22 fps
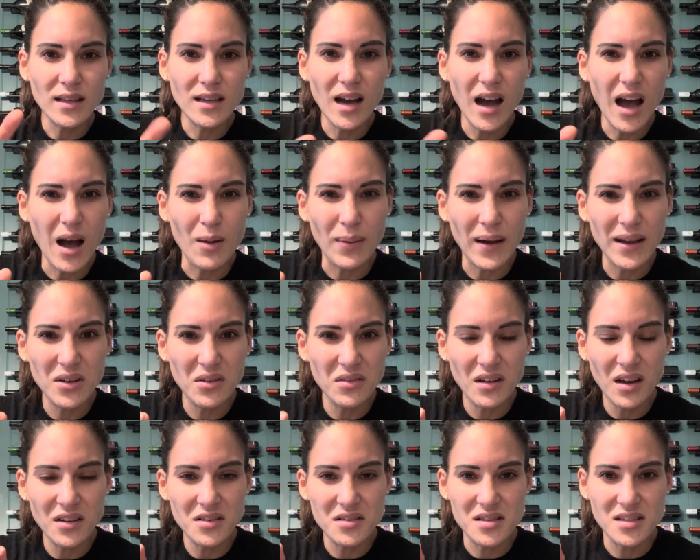cup. I
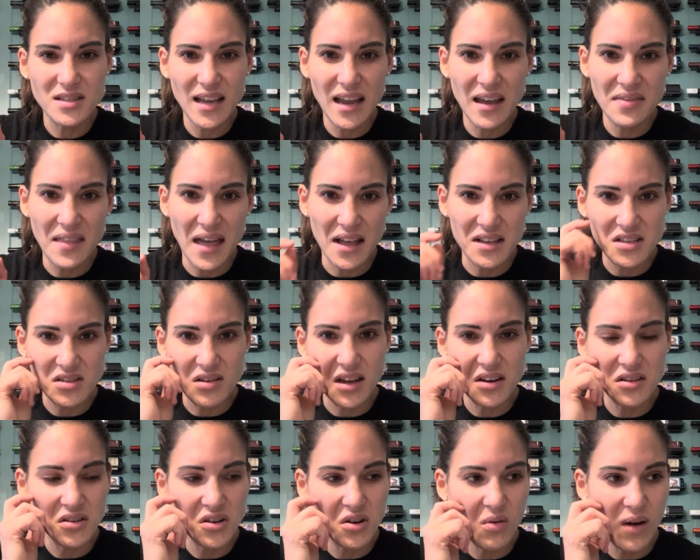don't understand that. So
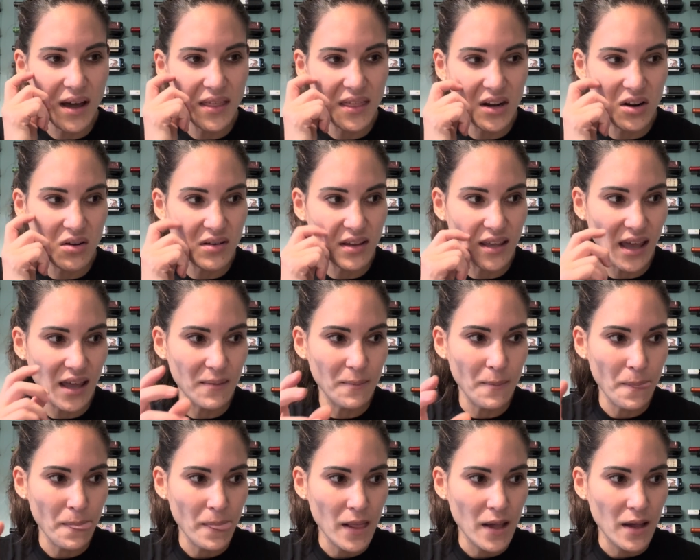I don't know why they don't get
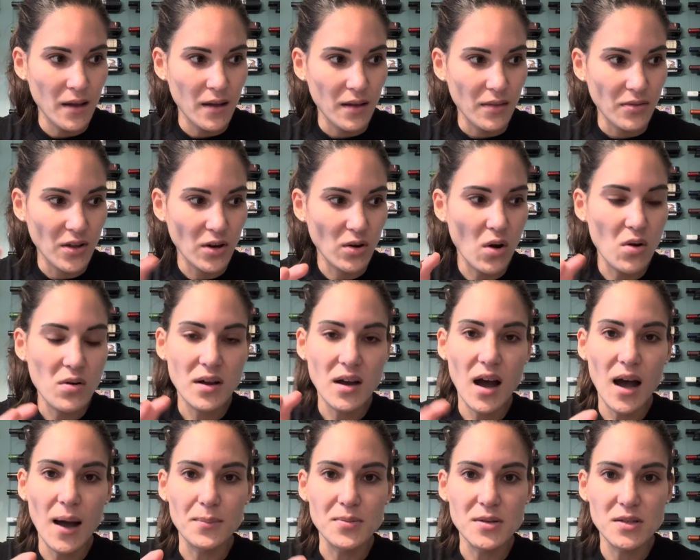their own
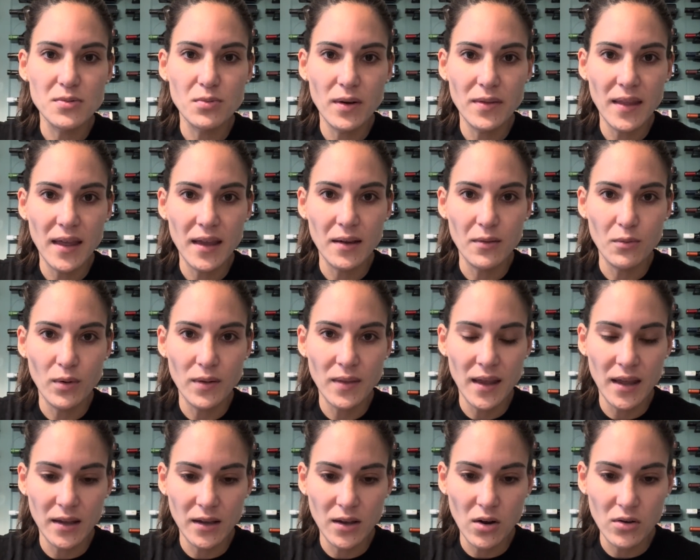cups when
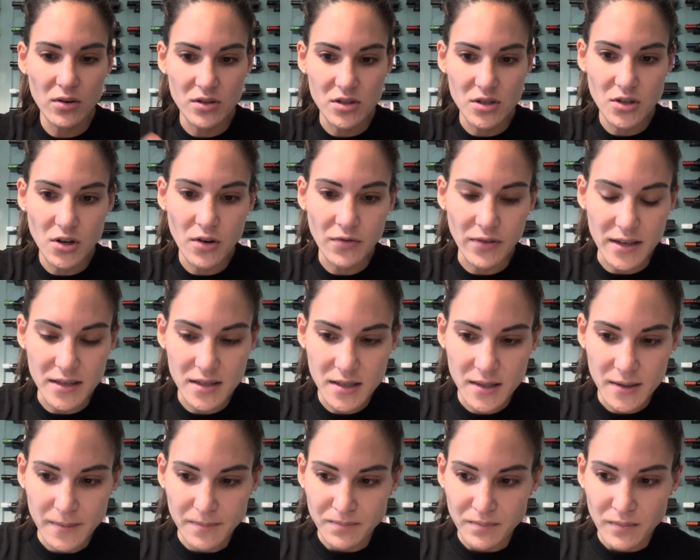they go to service.